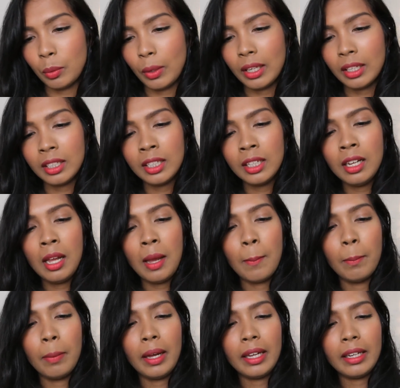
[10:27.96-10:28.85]
went.
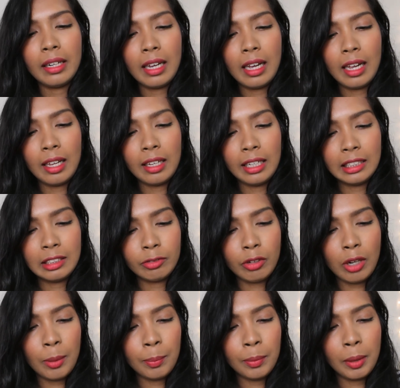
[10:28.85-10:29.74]
But it's
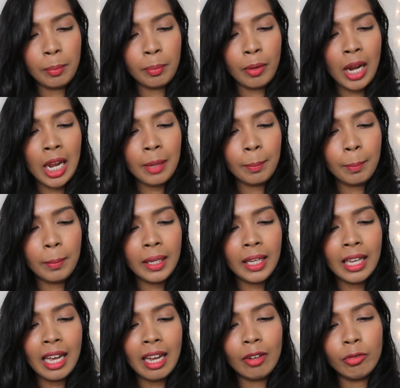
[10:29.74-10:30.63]
from the brand
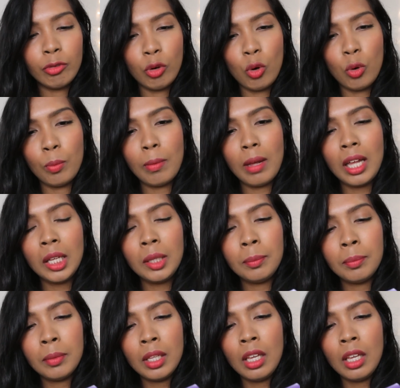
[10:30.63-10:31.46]
Mia Roma.